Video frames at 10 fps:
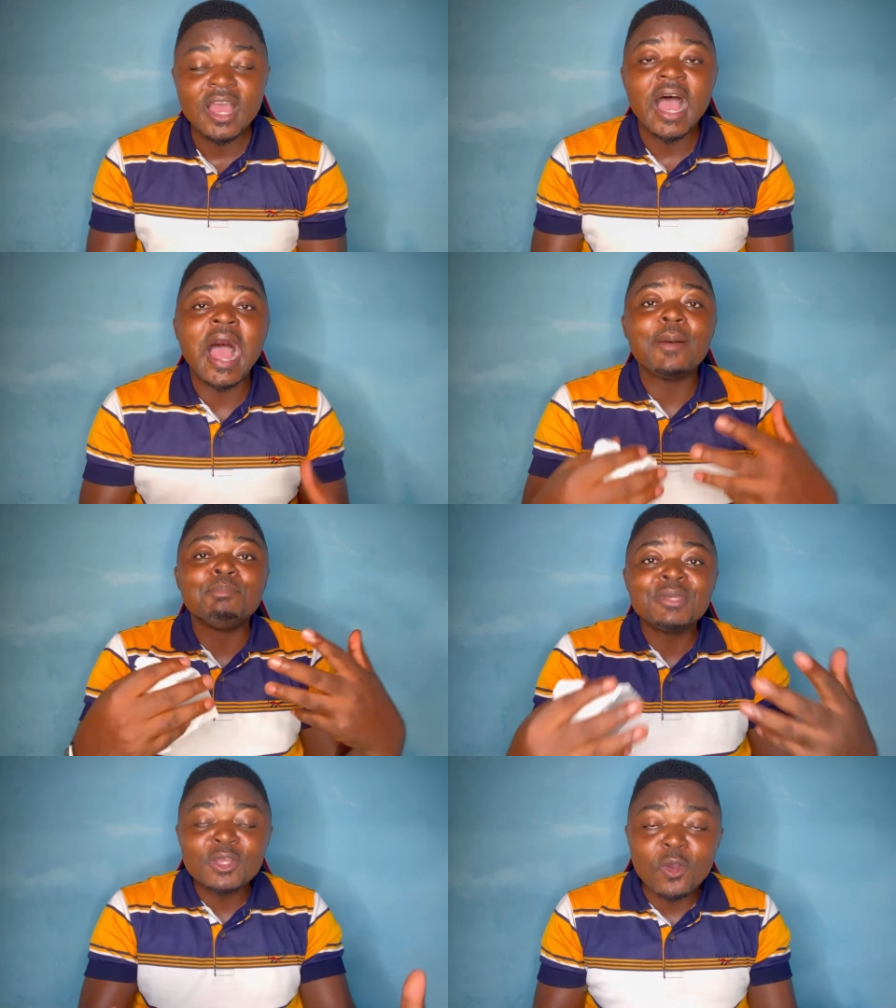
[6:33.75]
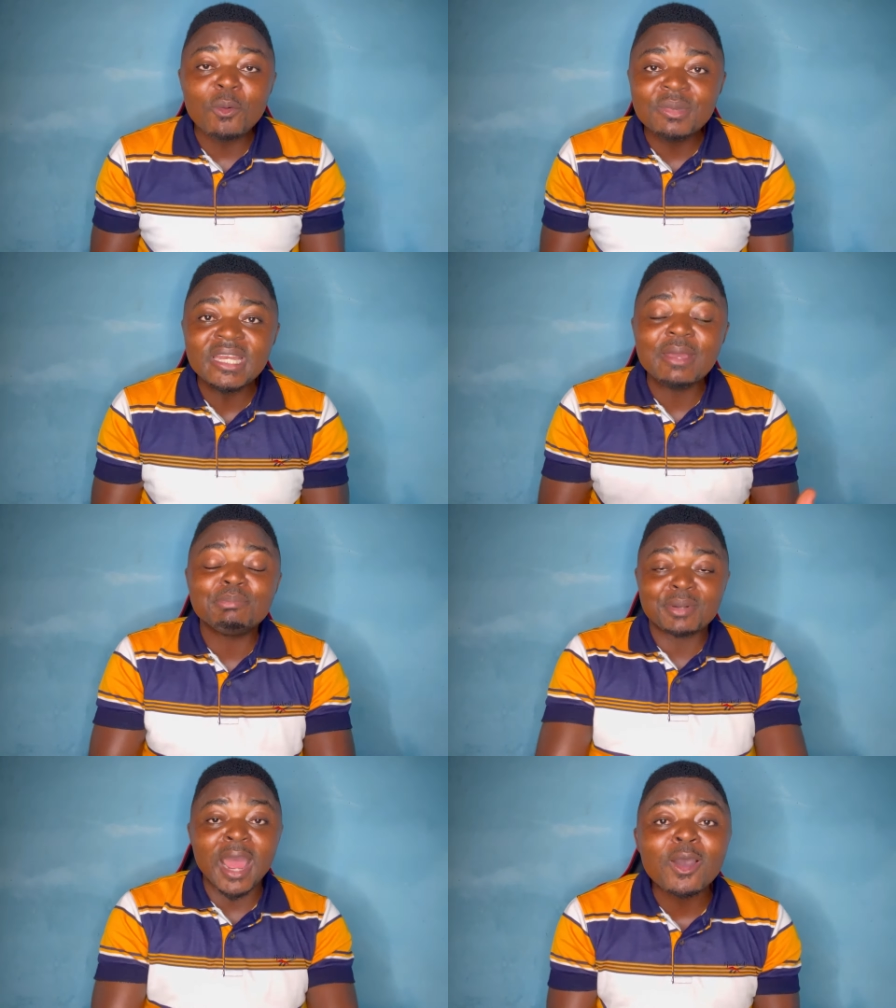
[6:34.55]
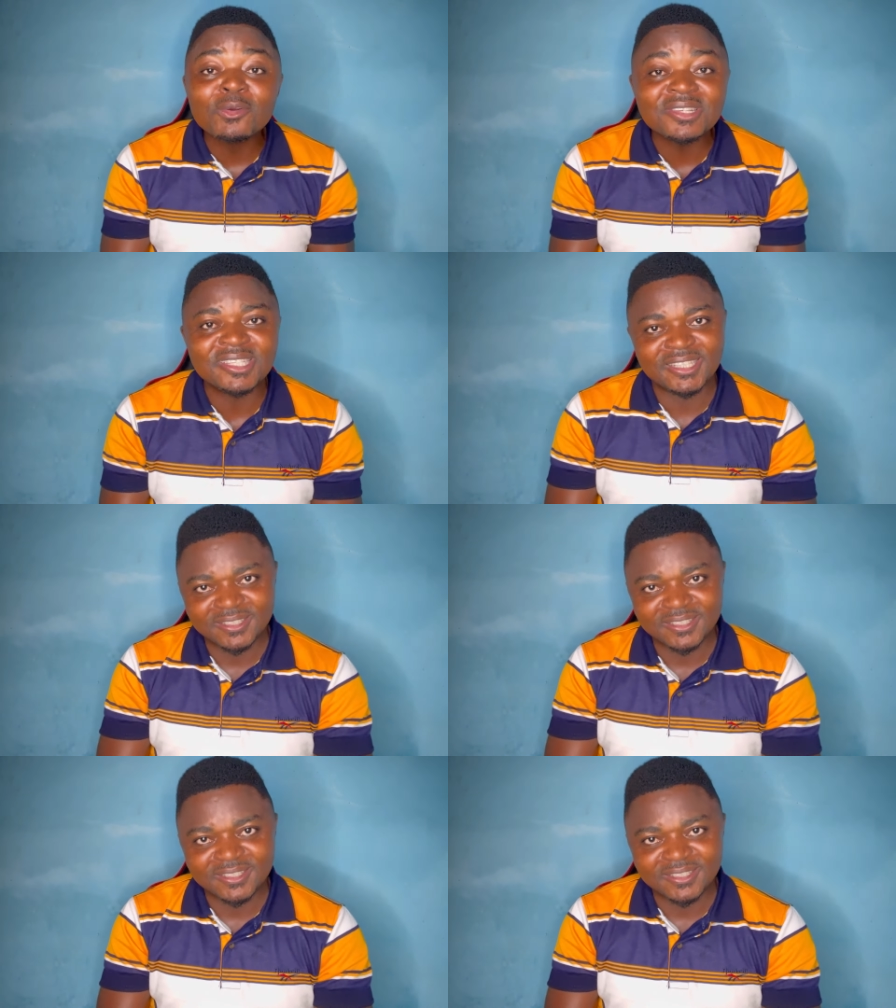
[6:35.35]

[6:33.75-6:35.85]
are becoming a priority.